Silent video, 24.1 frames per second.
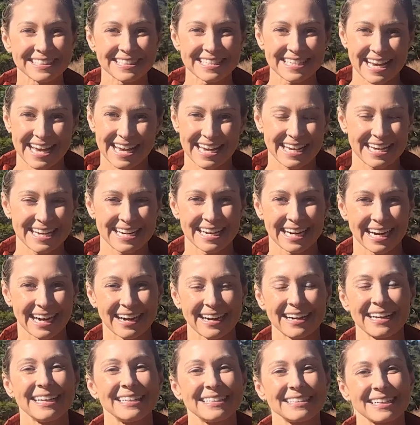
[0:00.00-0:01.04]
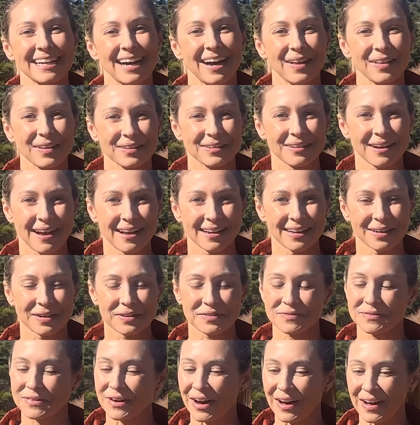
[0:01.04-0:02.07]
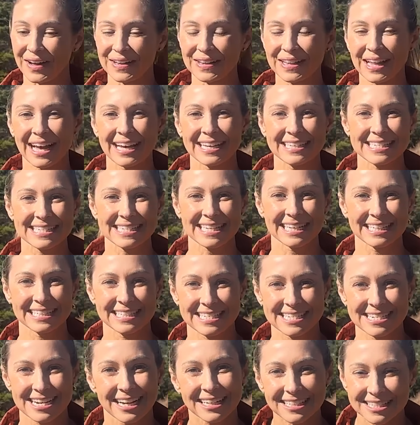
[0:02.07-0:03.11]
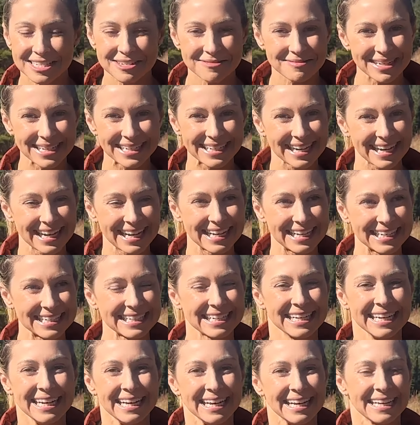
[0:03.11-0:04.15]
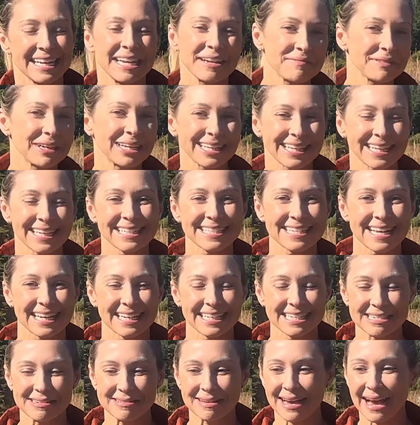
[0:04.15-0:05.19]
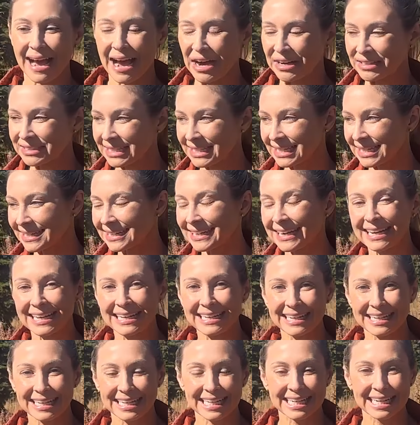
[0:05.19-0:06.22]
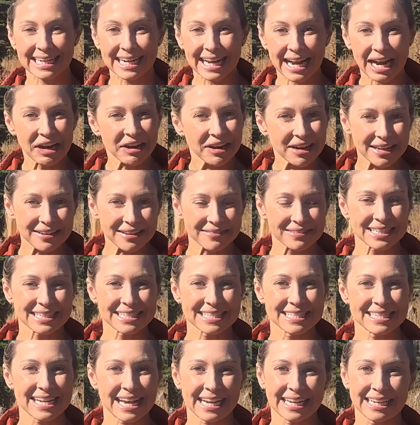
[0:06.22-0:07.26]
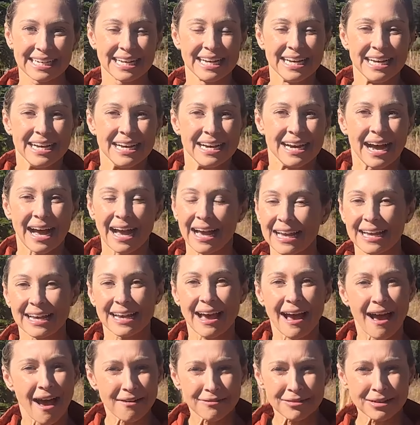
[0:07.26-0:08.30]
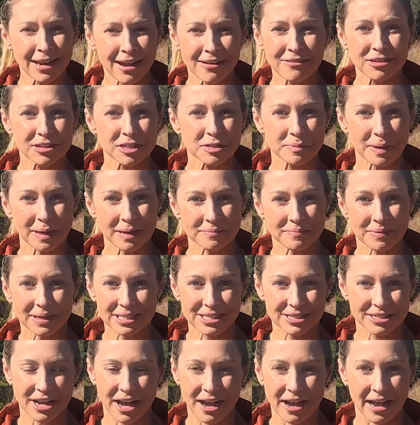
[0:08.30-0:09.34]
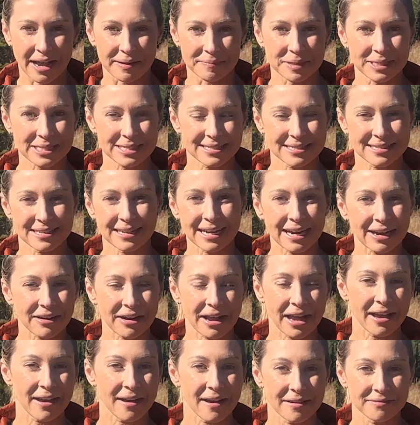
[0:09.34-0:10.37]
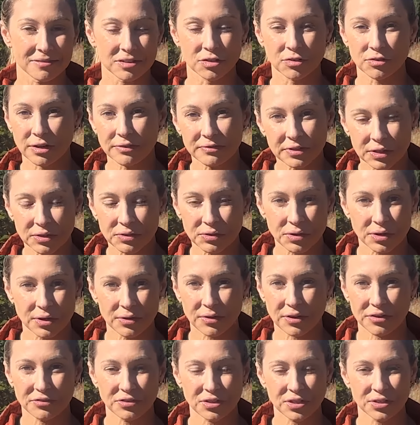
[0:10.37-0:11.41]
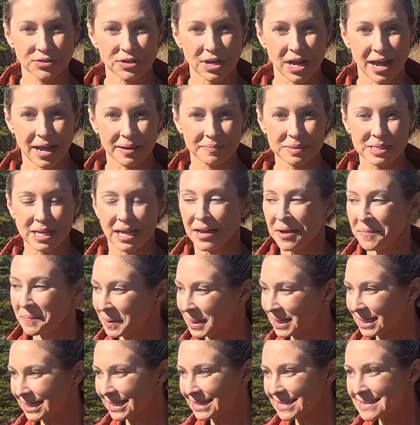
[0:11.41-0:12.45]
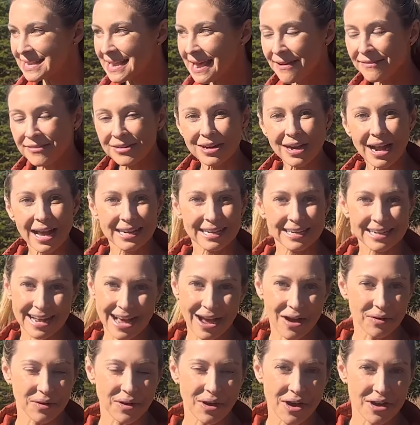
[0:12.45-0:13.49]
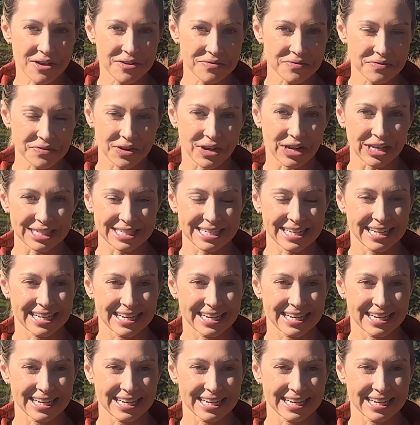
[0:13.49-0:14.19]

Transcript: day here in Colorado. Fall has just begun, and I'm really excited to be out here hiking in an area of the state I haven't ever spent much time. This is an area I've driven through a few times, but never headed out on foot.